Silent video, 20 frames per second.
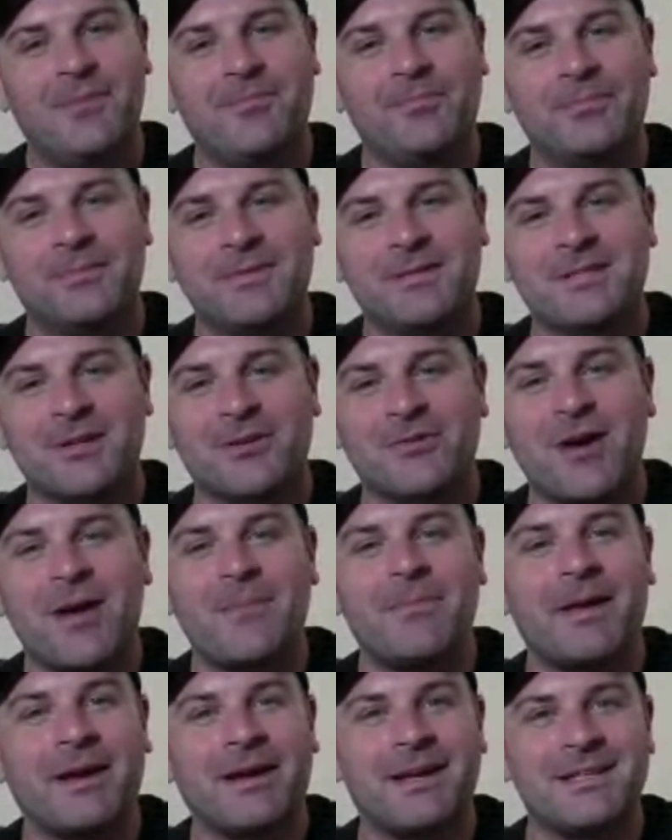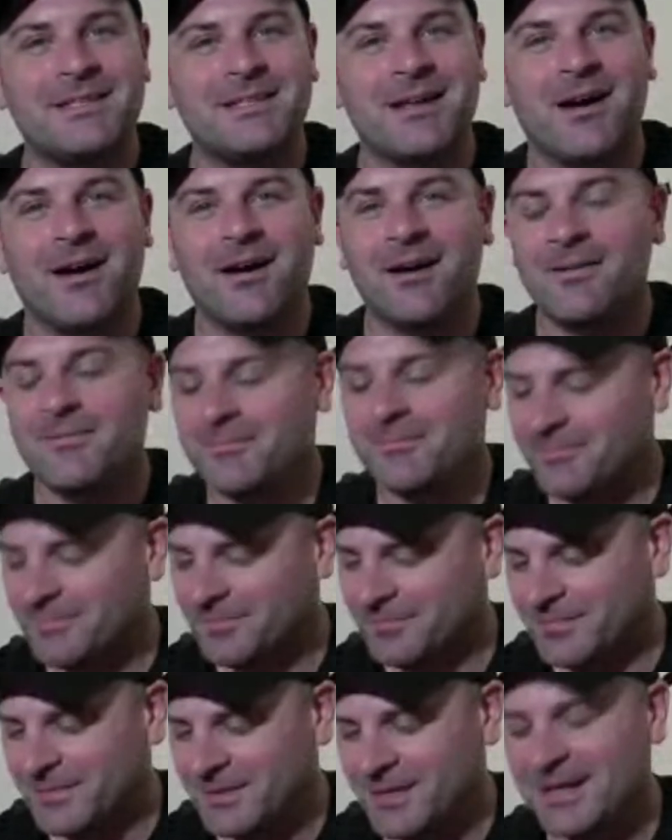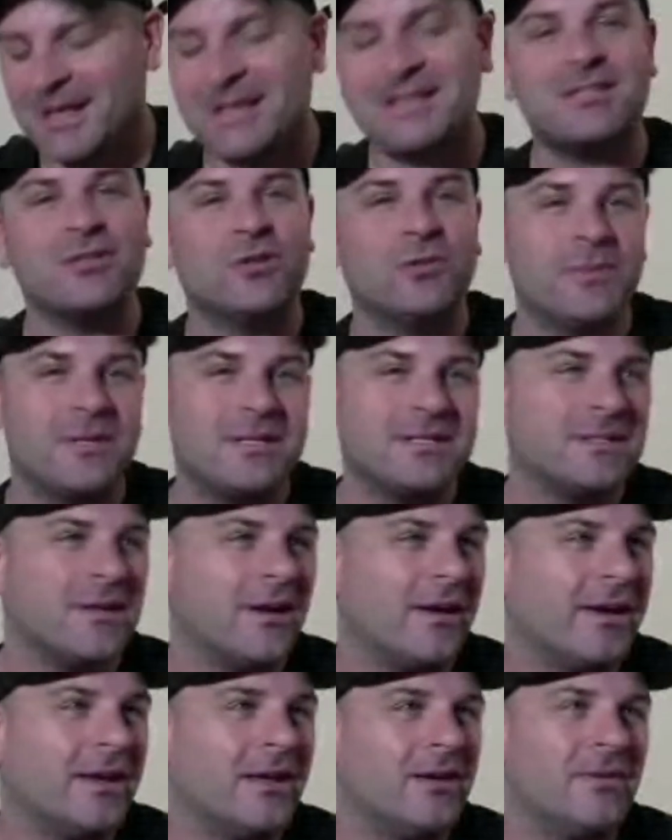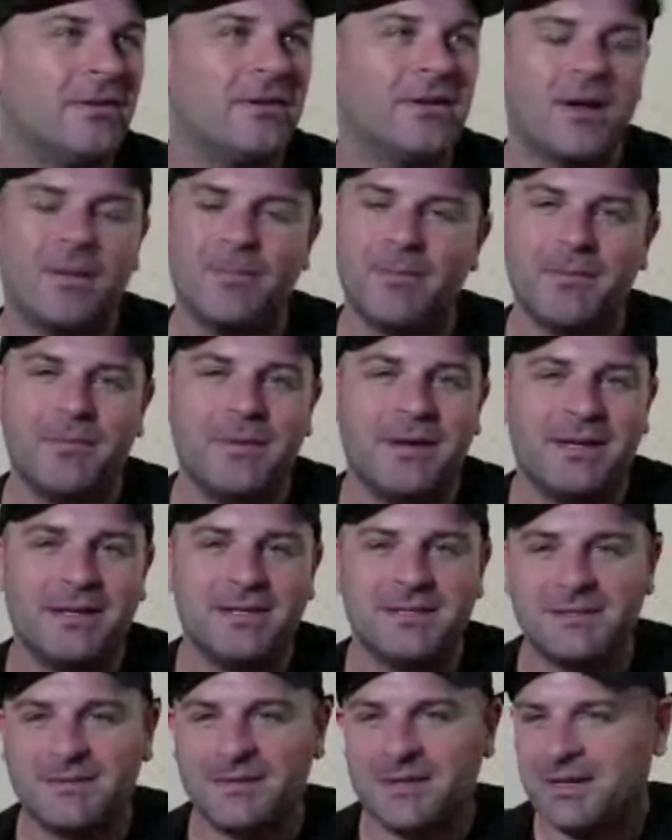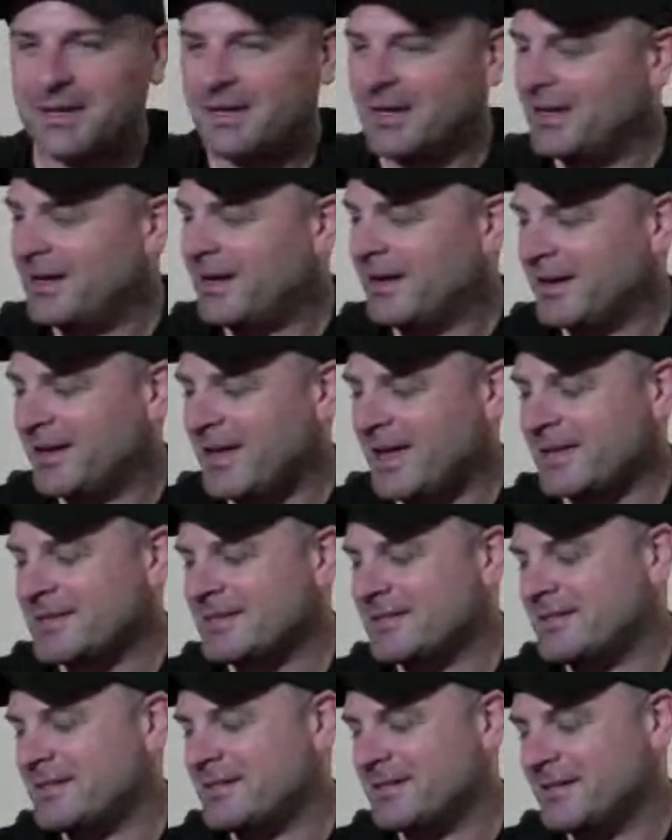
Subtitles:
So grab that guitar. The lesson will be starting in a couple of minutes, I guess.